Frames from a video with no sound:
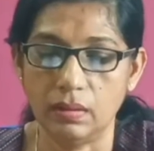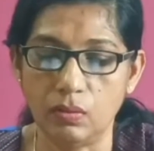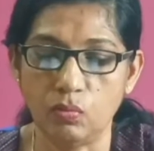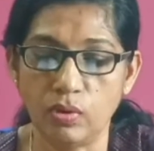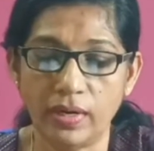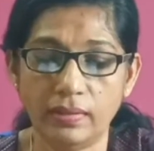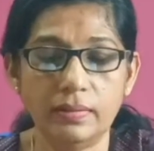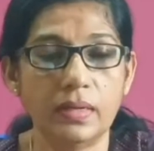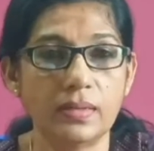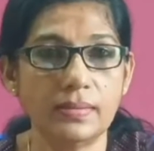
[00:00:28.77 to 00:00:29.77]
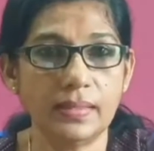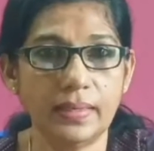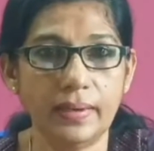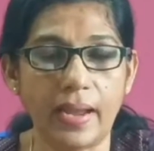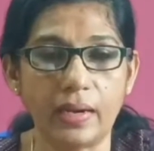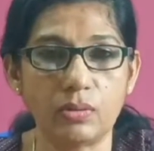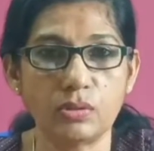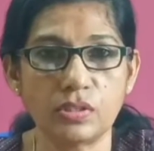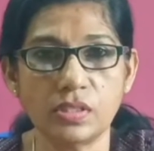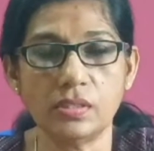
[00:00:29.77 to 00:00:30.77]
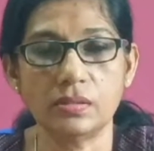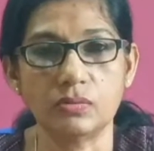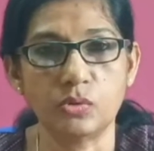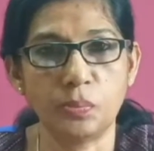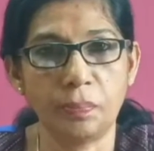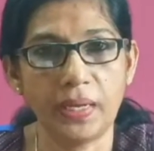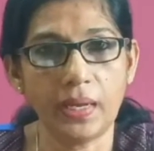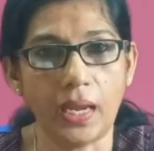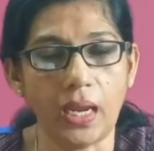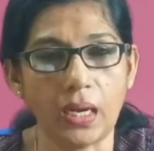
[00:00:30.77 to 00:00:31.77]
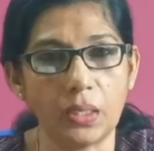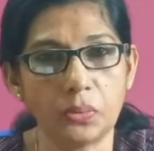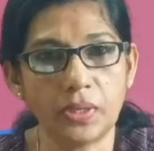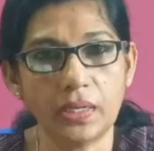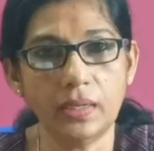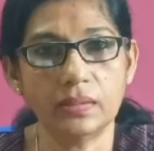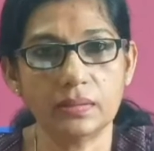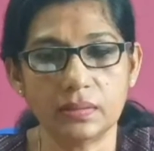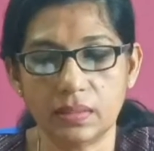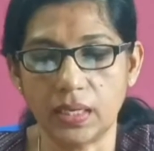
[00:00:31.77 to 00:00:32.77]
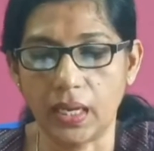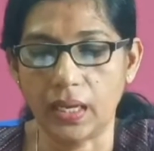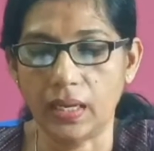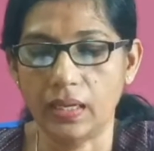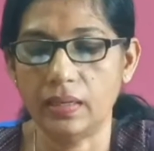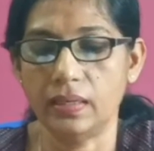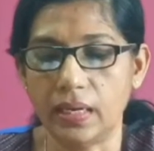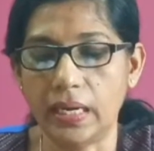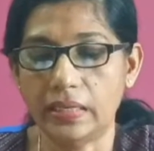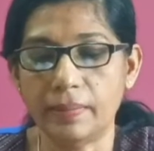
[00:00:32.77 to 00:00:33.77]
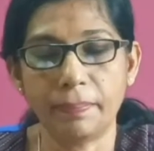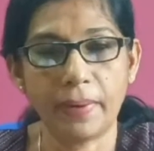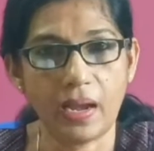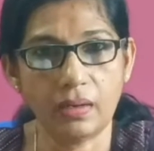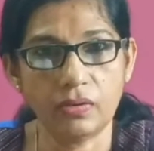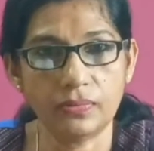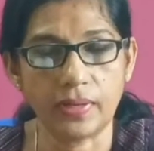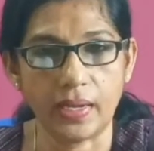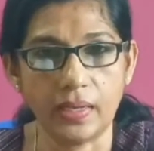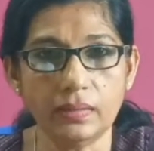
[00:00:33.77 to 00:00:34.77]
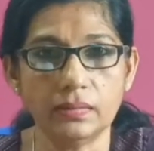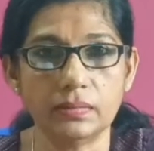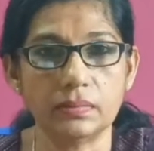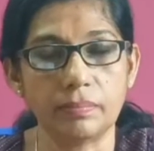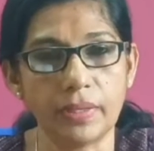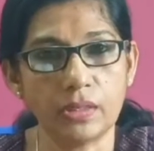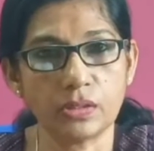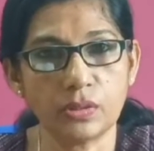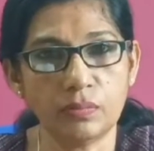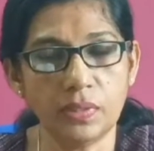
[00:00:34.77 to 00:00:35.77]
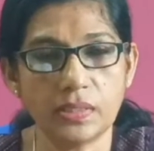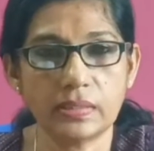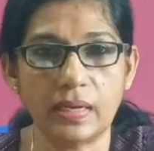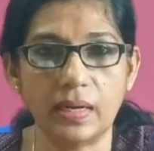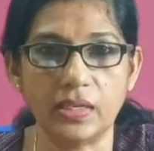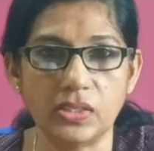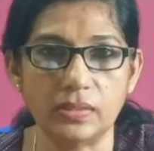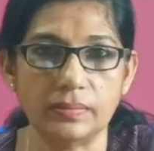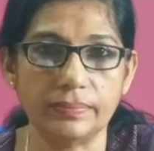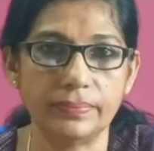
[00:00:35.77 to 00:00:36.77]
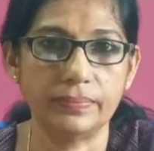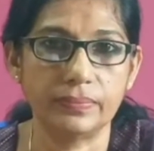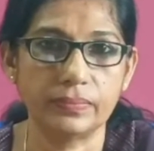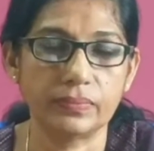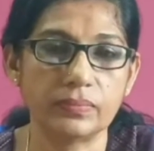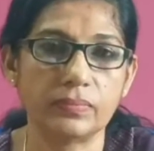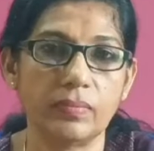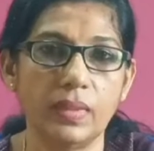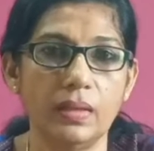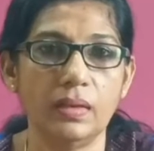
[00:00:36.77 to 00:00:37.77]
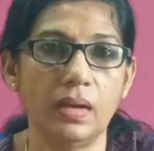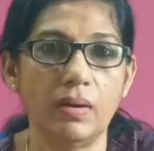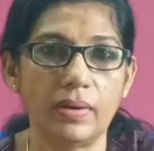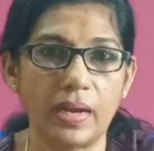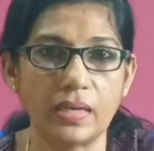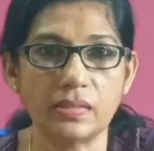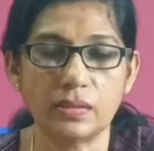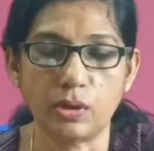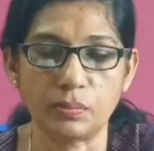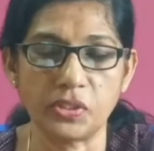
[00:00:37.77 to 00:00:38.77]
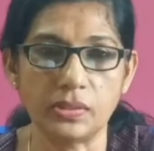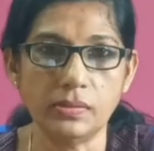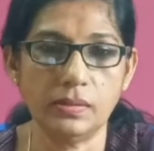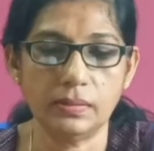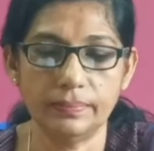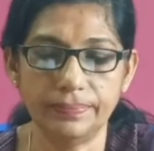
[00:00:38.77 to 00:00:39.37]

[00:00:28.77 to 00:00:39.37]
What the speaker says: What nursing diagnosis would be included in the plan of care because of this condition? Our answer options: